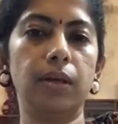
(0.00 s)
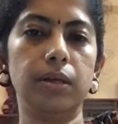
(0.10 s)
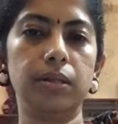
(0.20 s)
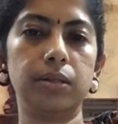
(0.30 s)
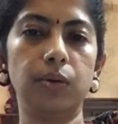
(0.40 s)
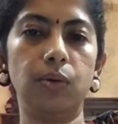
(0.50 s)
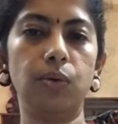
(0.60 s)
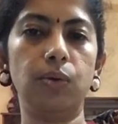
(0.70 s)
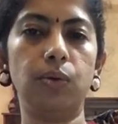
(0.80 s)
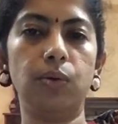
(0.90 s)
So
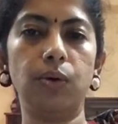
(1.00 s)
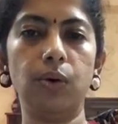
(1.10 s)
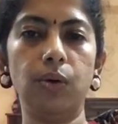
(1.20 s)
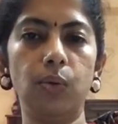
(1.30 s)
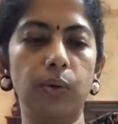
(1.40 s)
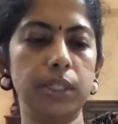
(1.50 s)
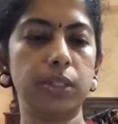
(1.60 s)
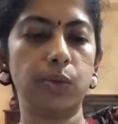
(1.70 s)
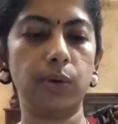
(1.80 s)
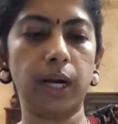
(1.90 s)
once
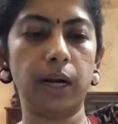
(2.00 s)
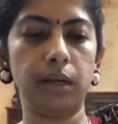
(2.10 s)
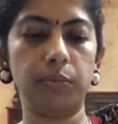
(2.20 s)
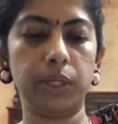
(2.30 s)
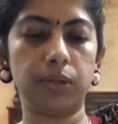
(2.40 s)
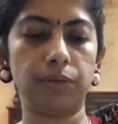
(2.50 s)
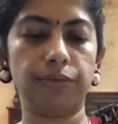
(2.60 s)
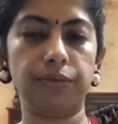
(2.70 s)
you add a bit of